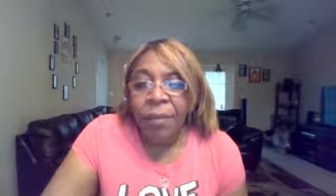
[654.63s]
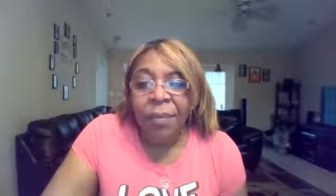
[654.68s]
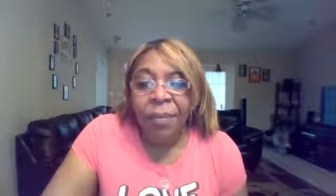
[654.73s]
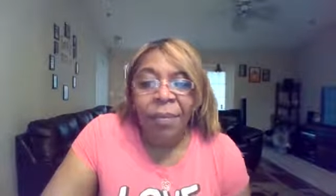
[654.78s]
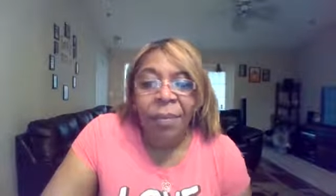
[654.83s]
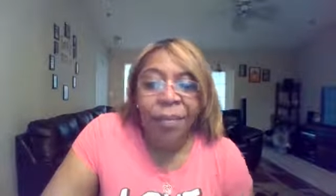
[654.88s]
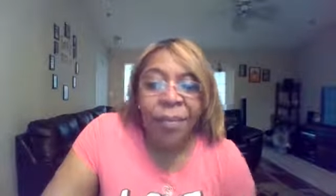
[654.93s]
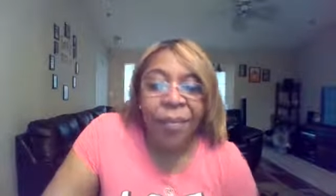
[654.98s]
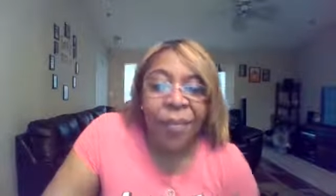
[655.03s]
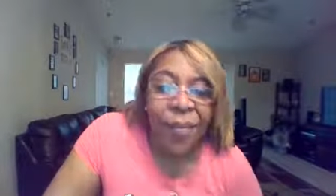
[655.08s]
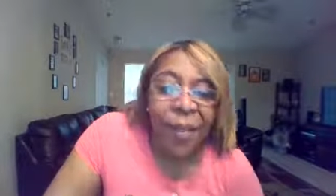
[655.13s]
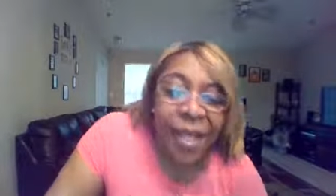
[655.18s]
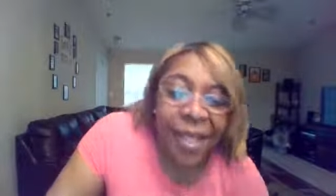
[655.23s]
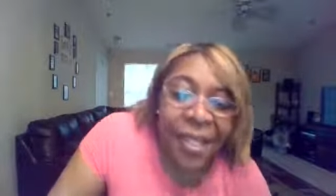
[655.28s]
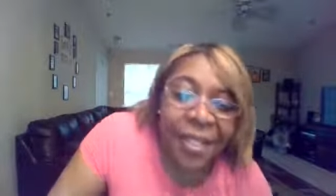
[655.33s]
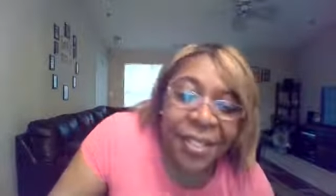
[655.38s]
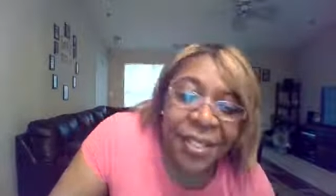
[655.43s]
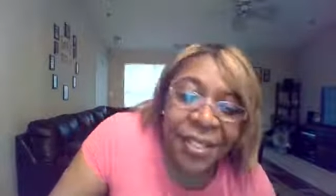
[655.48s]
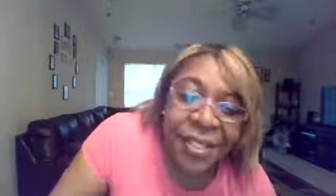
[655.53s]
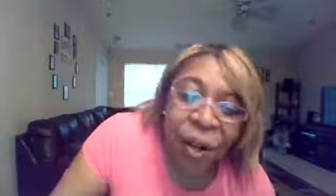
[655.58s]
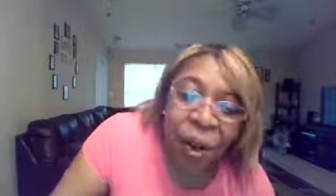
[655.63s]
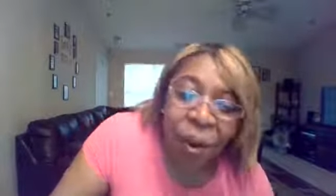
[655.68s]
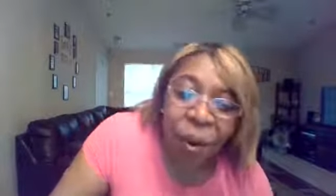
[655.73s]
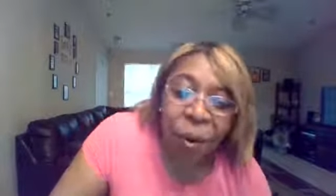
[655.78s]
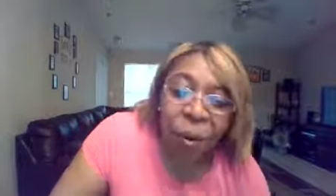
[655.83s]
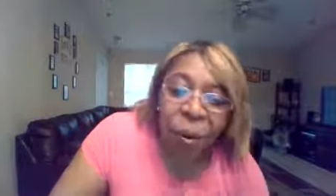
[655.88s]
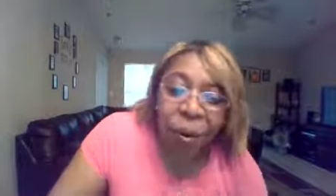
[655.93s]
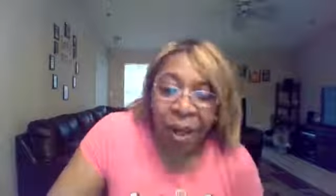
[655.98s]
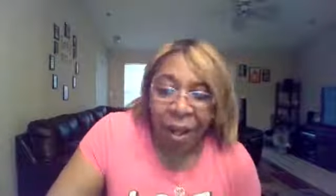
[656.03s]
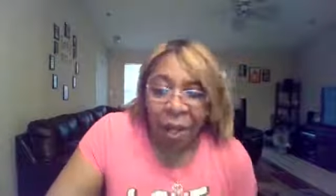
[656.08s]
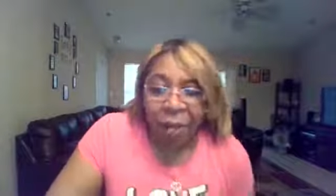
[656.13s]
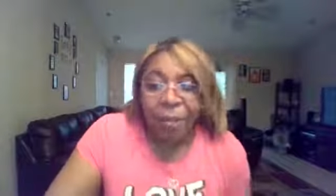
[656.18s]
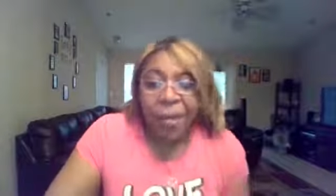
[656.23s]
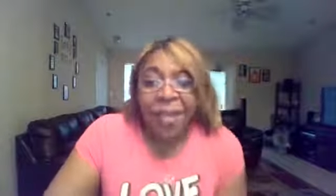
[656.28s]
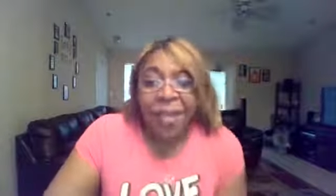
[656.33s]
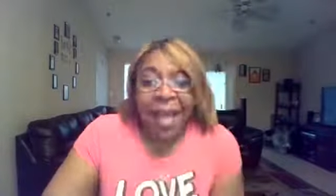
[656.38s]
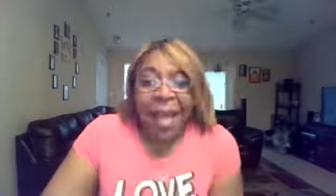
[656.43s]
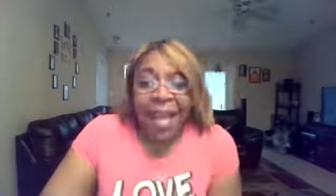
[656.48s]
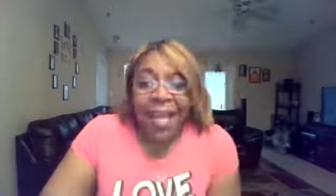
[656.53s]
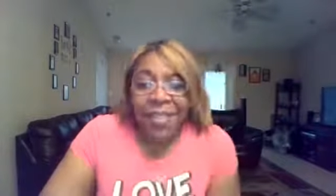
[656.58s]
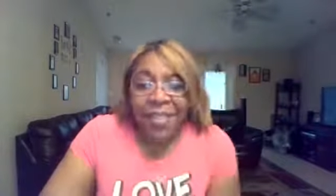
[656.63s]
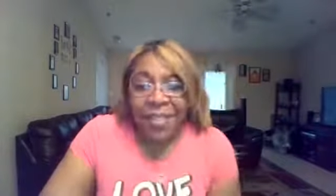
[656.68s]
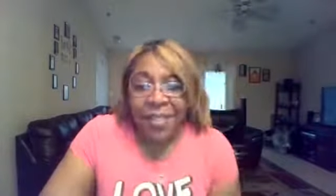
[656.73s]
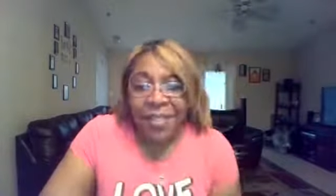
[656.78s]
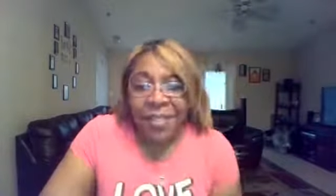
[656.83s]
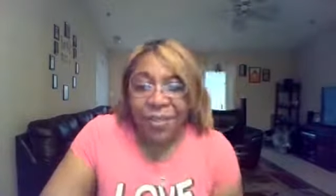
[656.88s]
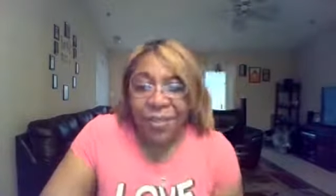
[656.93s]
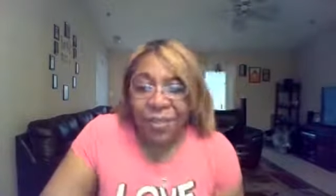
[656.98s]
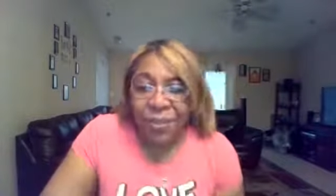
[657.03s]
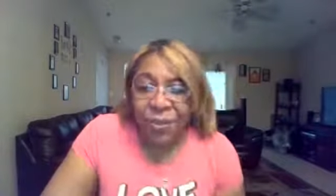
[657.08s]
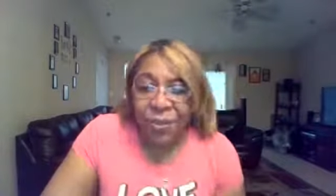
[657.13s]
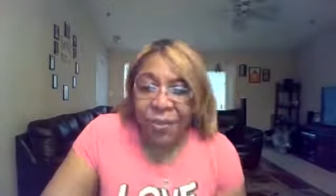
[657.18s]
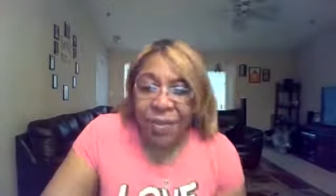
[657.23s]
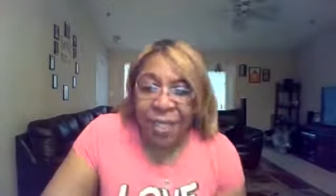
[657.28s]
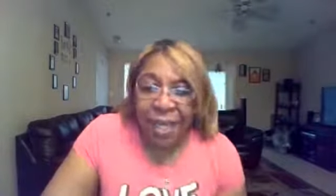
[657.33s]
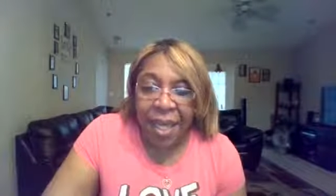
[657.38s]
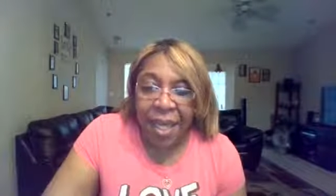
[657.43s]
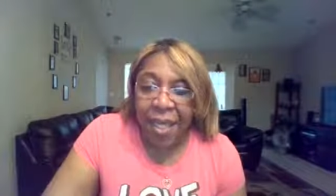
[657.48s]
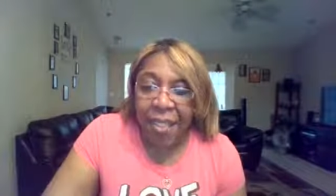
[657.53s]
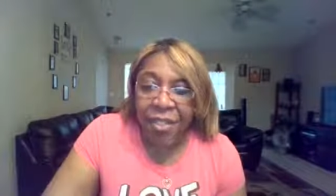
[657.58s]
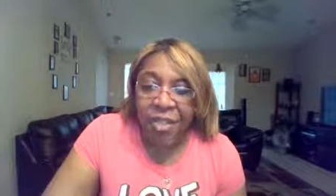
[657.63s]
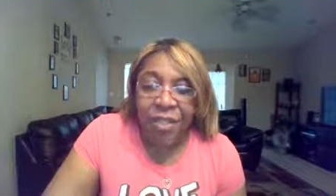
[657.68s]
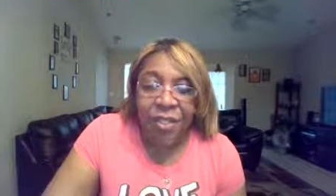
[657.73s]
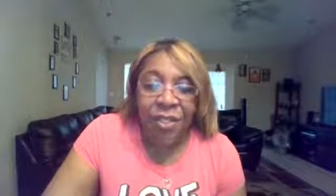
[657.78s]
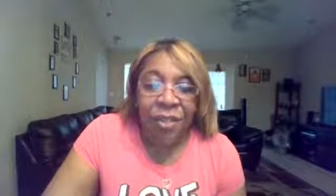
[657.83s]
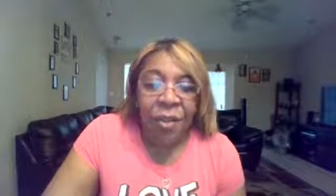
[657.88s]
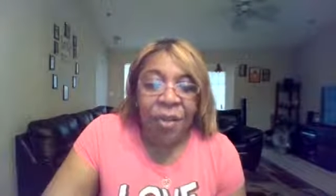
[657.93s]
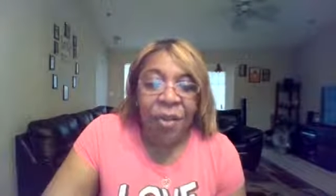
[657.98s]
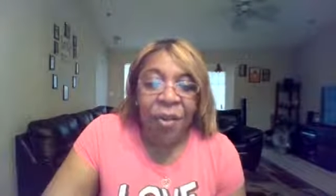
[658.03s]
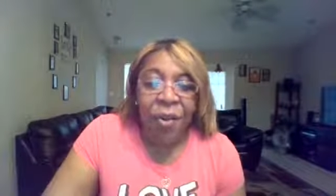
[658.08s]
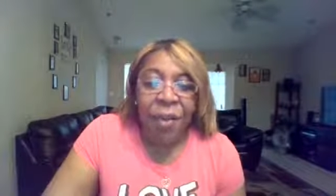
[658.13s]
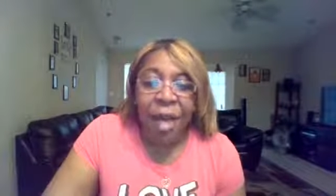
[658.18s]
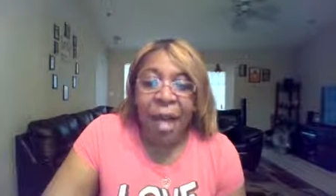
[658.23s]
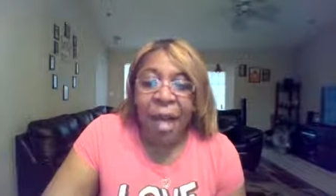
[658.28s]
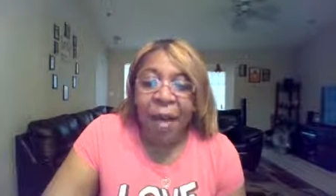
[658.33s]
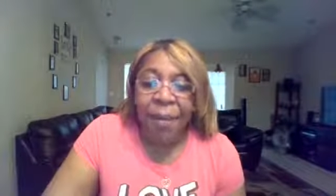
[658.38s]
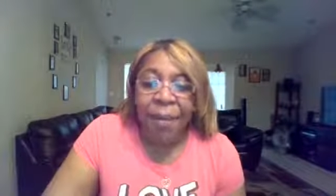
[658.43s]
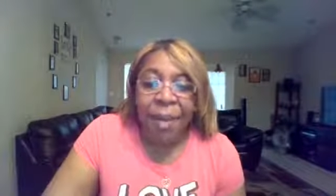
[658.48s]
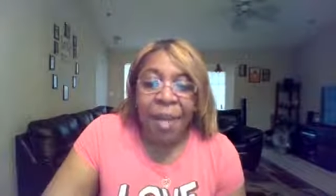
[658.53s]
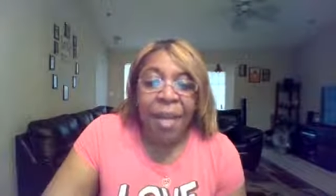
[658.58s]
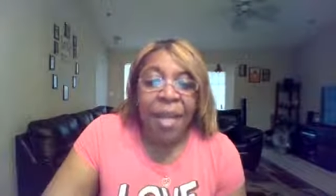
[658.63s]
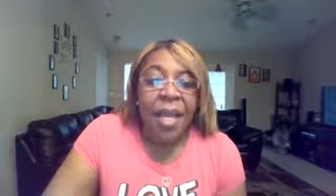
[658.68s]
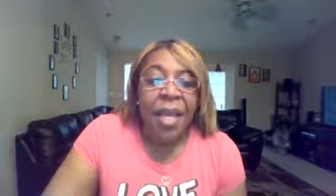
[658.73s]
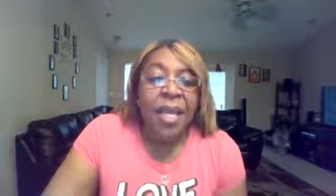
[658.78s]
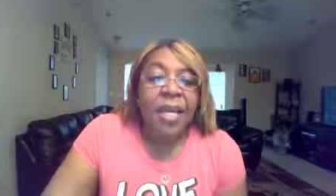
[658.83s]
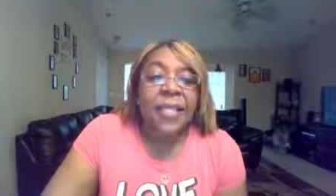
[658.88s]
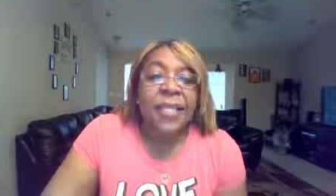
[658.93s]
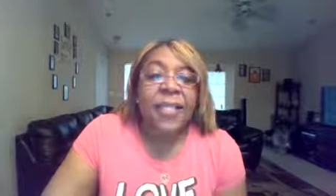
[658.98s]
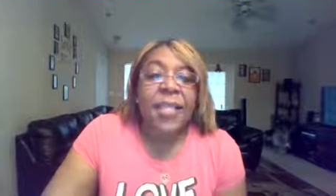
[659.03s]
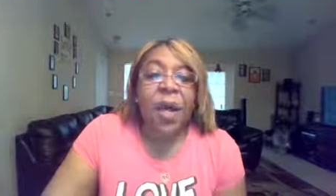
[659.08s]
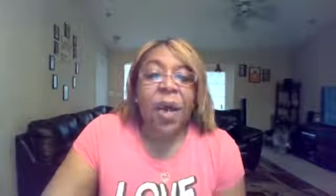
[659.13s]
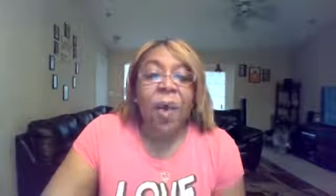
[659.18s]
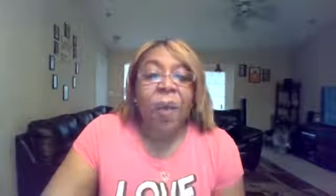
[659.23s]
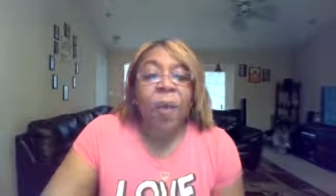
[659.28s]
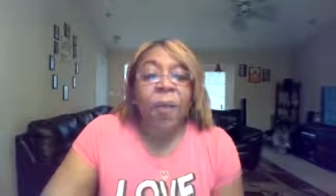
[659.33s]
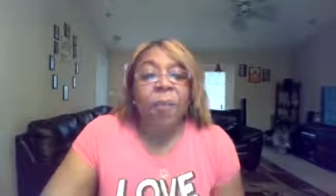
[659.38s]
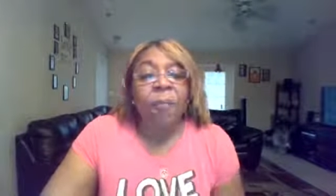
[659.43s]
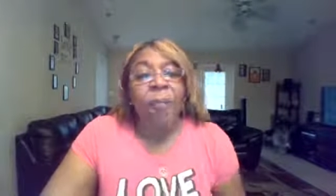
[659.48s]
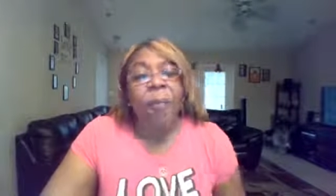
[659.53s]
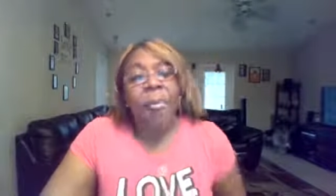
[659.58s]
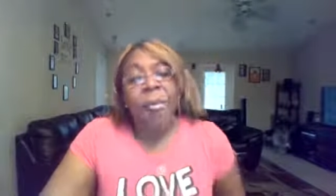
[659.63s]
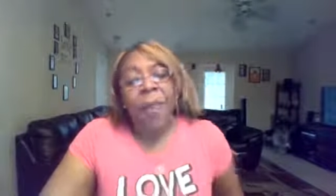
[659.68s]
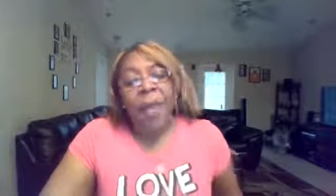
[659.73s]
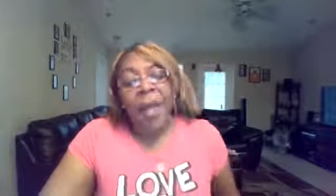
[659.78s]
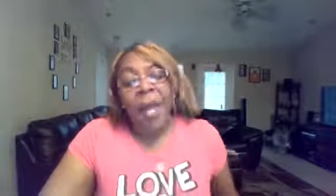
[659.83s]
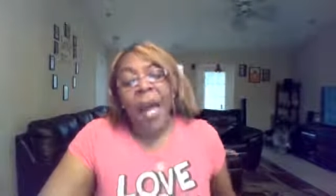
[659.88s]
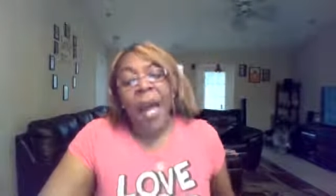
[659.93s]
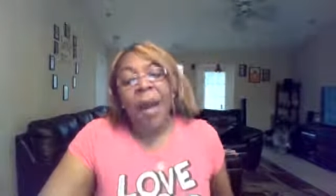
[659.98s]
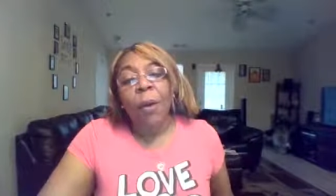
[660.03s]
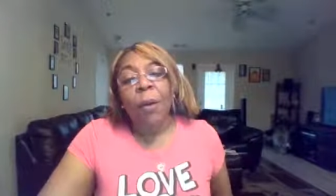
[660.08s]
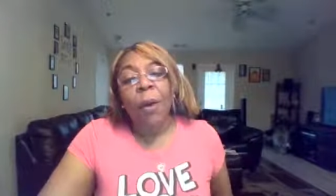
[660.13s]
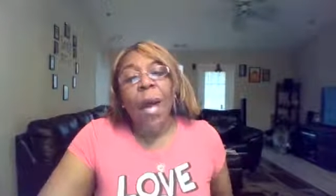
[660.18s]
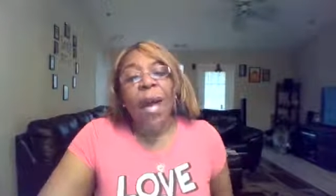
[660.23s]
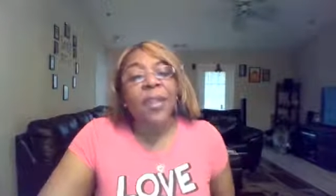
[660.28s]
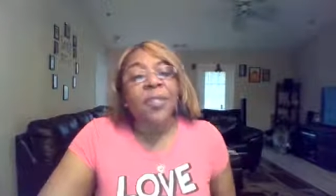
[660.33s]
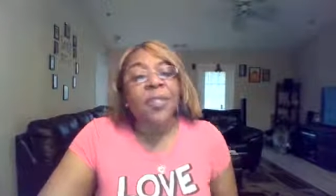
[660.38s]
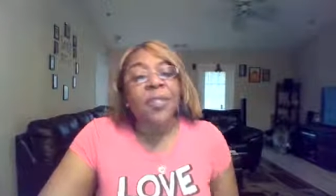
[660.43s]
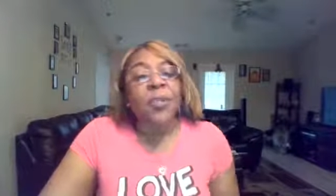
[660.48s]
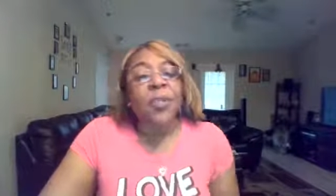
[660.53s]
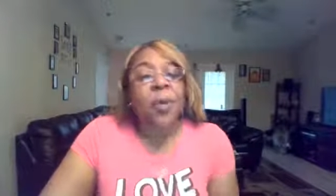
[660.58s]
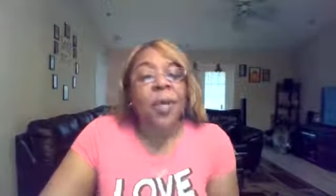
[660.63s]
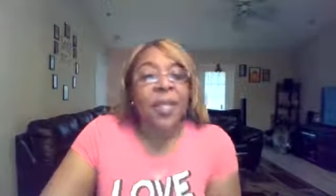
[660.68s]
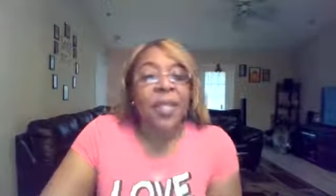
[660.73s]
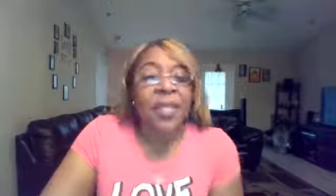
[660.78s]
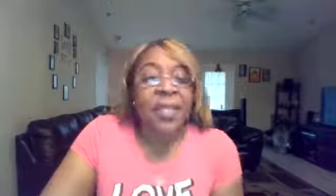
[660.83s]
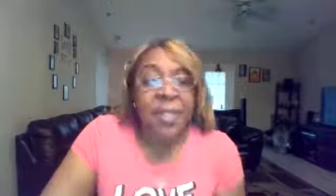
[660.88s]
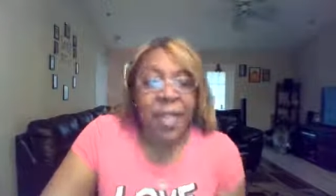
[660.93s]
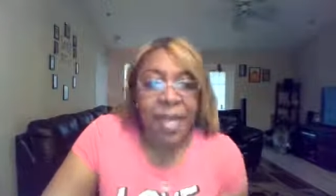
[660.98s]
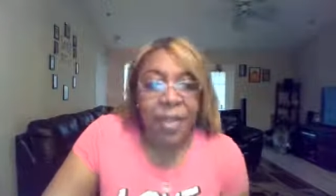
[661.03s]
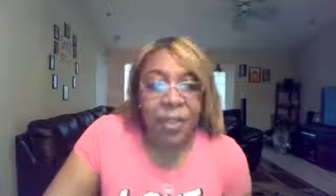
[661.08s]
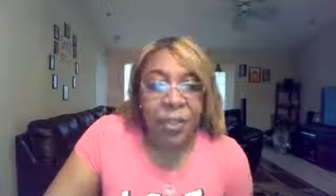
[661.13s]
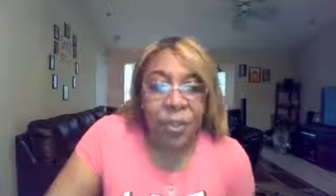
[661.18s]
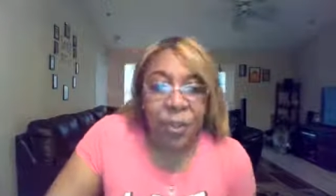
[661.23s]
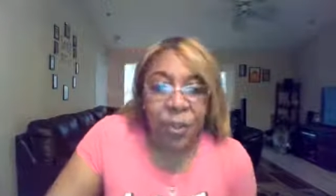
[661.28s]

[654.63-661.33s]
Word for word: Hmm. So I'm glad, Sister Suzette. I just saw your comment. So I, I just want to say